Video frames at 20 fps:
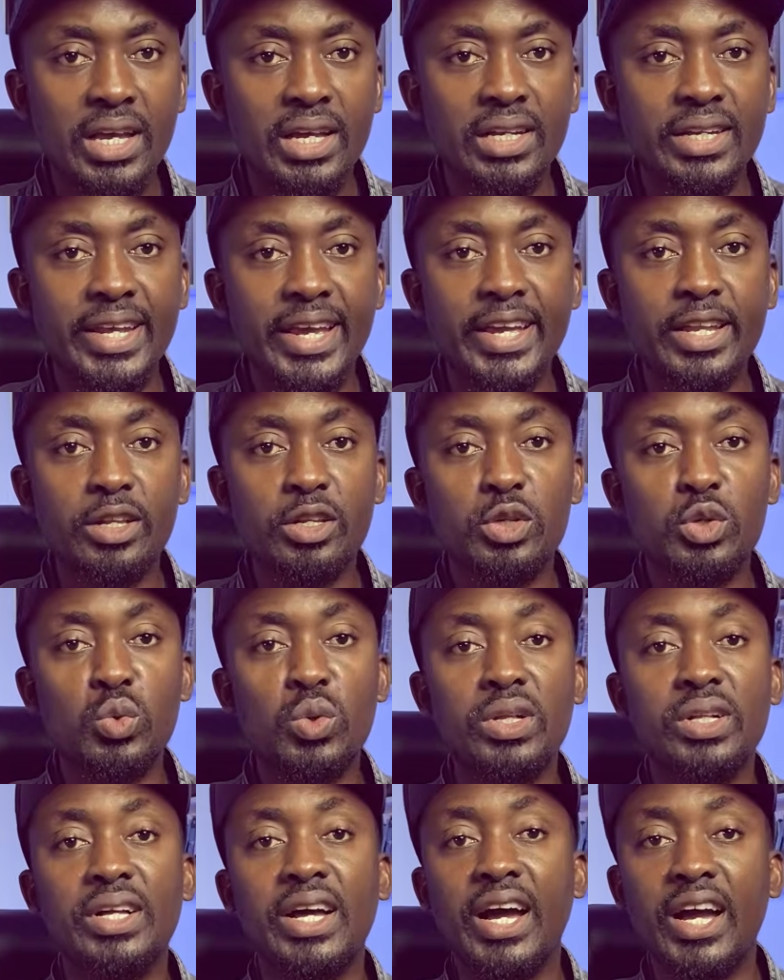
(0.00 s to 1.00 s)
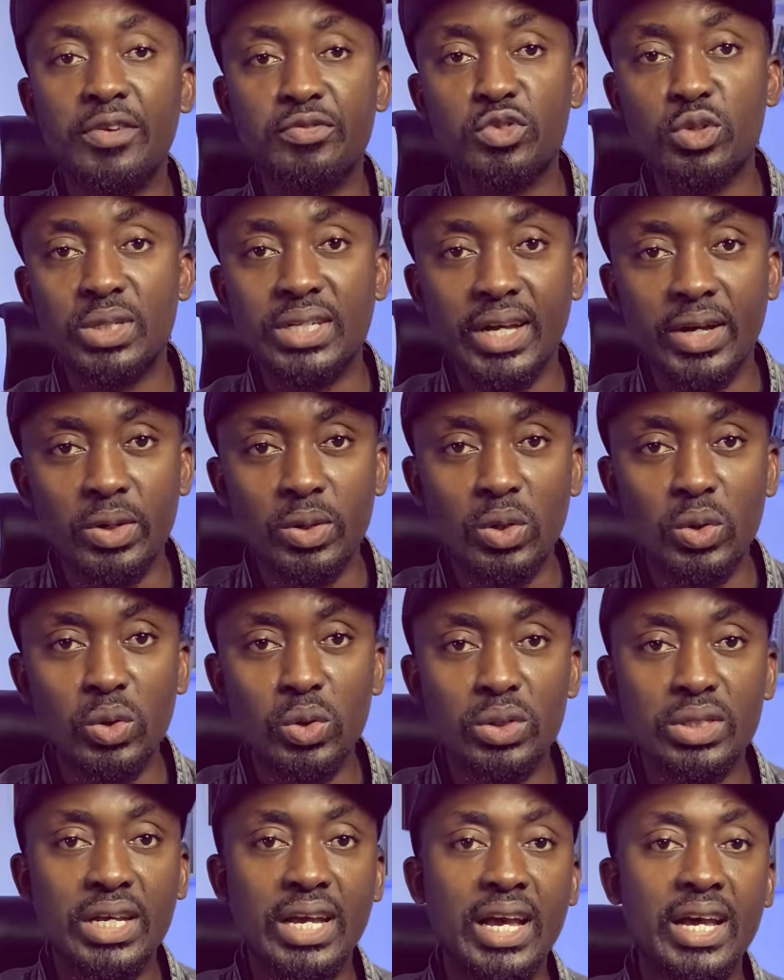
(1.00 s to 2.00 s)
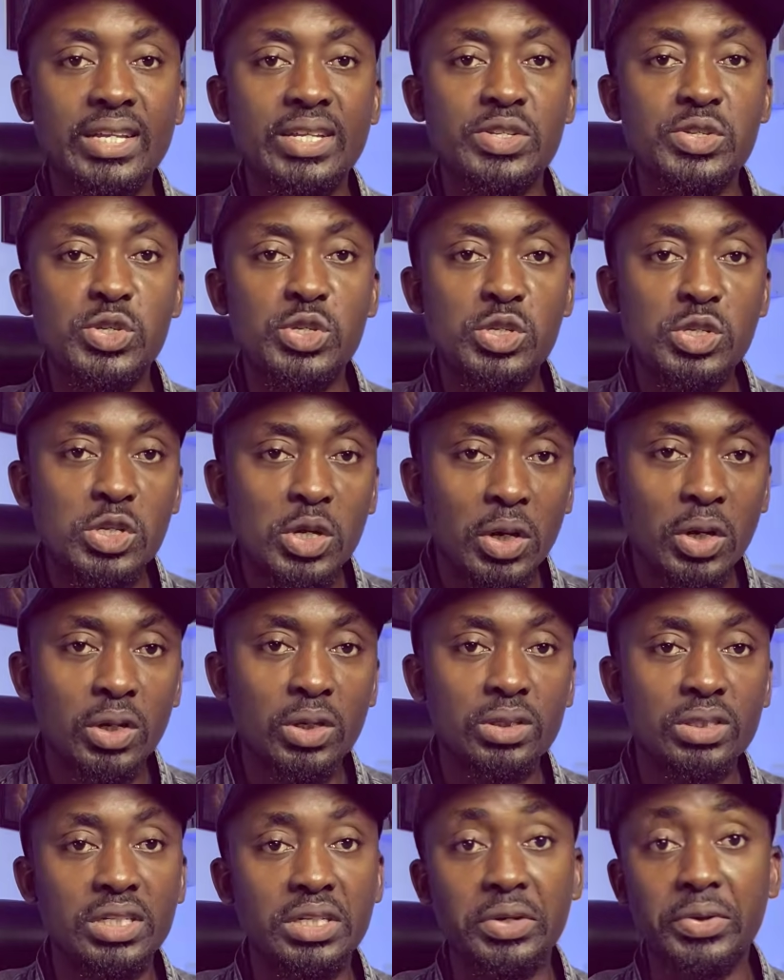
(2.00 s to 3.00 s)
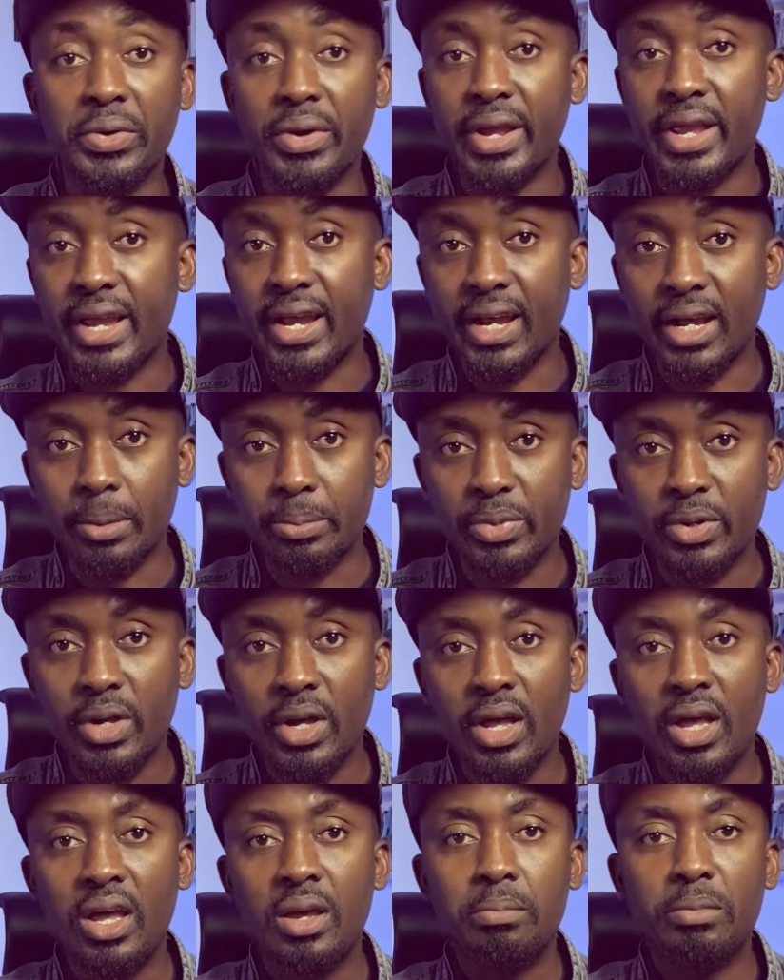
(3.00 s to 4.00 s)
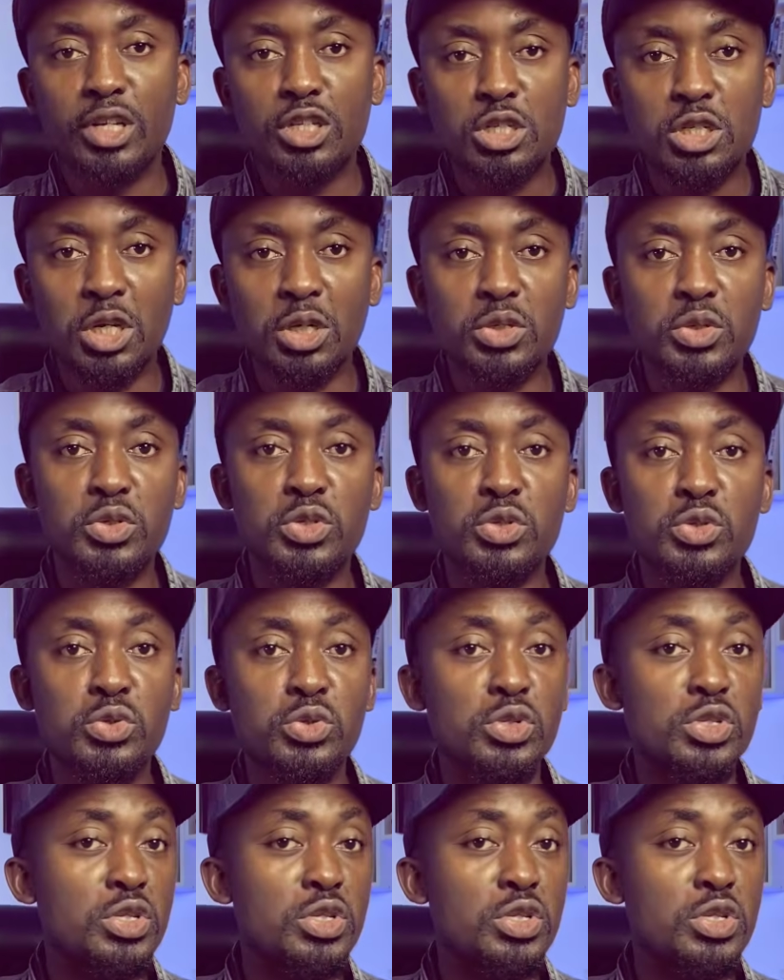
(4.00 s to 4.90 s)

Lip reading: then you will have to download and install the Gray app. Make sure you use